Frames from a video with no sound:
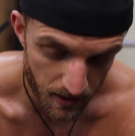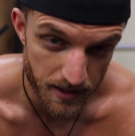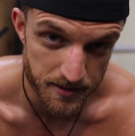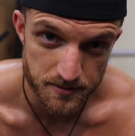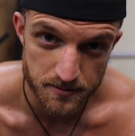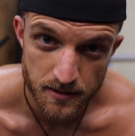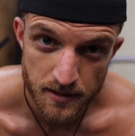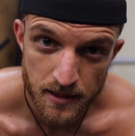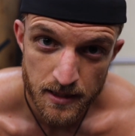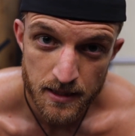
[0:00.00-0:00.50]

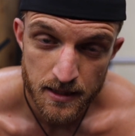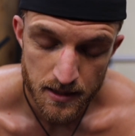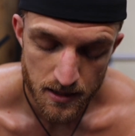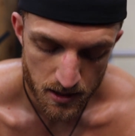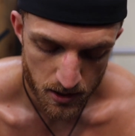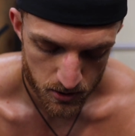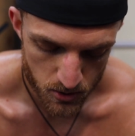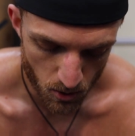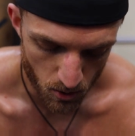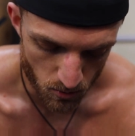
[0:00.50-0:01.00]
right,
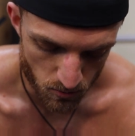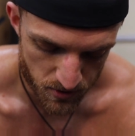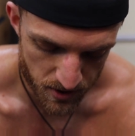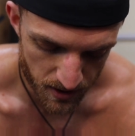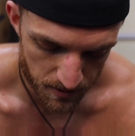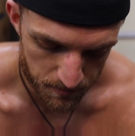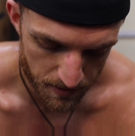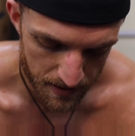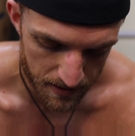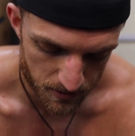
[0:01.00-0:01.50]
so
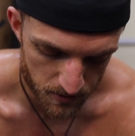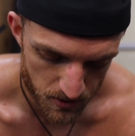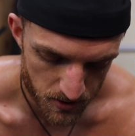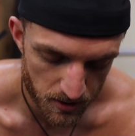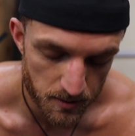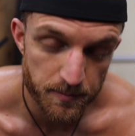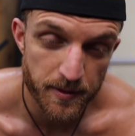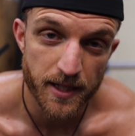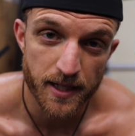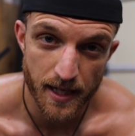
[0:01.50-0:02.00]
10 miles
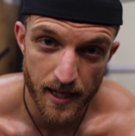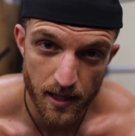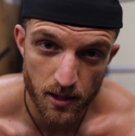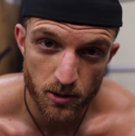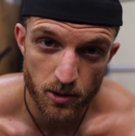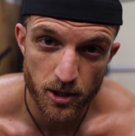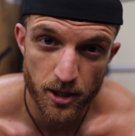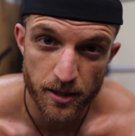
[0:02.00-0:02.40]
took me an hour